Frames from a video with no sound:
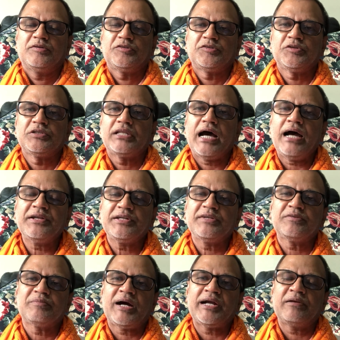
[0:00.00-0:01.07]
So that
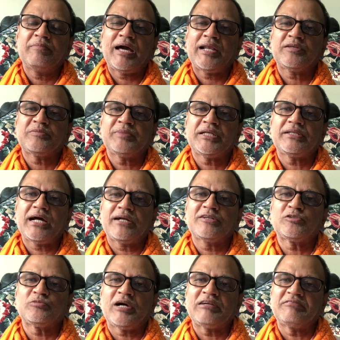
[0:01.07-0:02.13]
is mind management. That
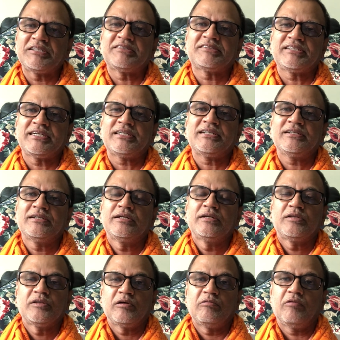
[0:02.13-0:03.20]
is why we say
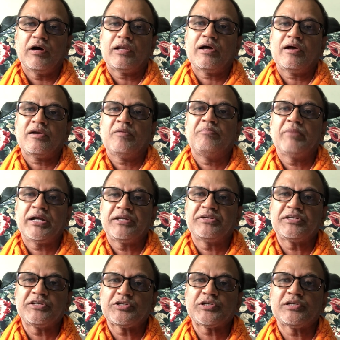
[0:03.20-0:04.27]
the 1 hour of
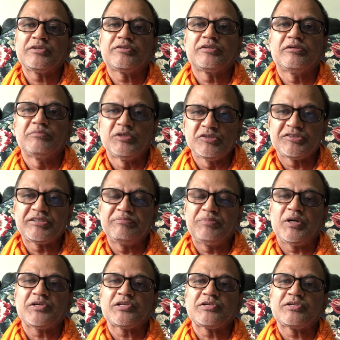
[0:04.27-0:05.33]
meditation is the most
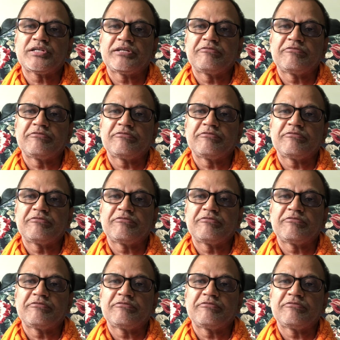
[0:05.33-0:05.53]
important.